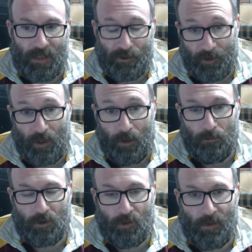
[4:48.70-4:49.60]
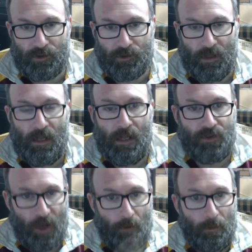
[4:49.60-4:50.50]
Actually, no. Correction.
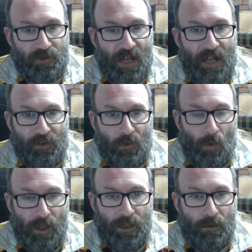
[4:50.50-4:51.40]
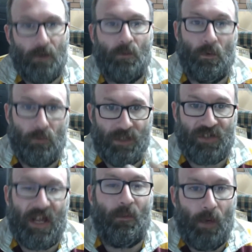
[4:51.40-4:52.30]
Terrible start to the week. We'll
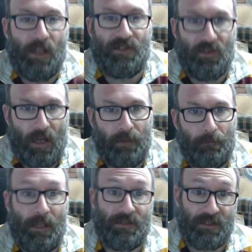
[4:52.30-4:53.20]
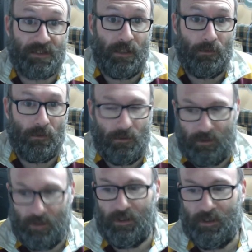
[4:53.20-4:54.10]
restart the week today. How's that
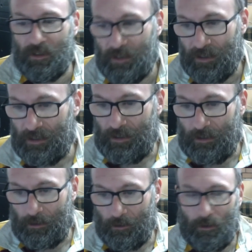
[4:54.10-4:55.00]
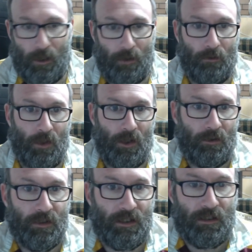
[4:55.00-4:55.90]
sound?
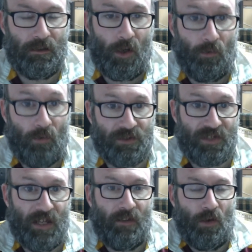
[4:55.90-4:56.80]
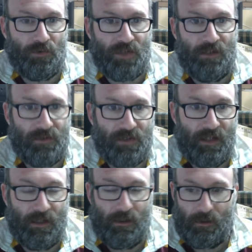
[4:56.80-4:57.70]
I'll restart
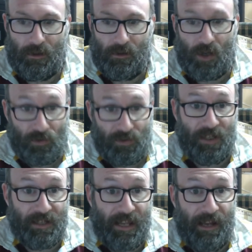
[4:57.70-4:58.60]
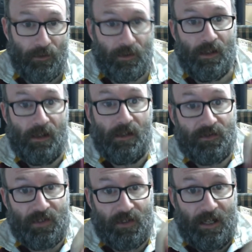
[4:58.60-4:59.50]
the content count
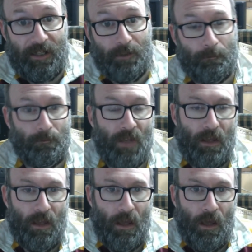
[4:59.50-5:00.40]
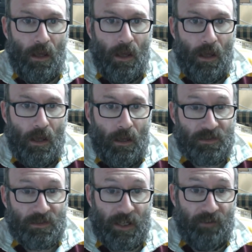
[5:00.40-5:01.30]
today.
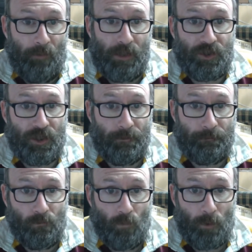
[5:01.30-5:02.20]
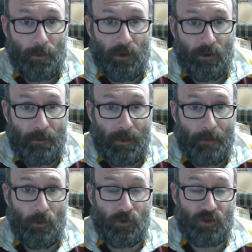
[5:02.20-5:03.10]
Speaking of which, what have we got coming
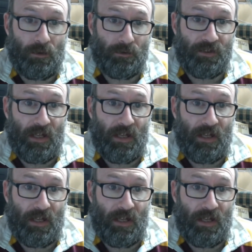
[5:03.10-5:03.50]
up on the channel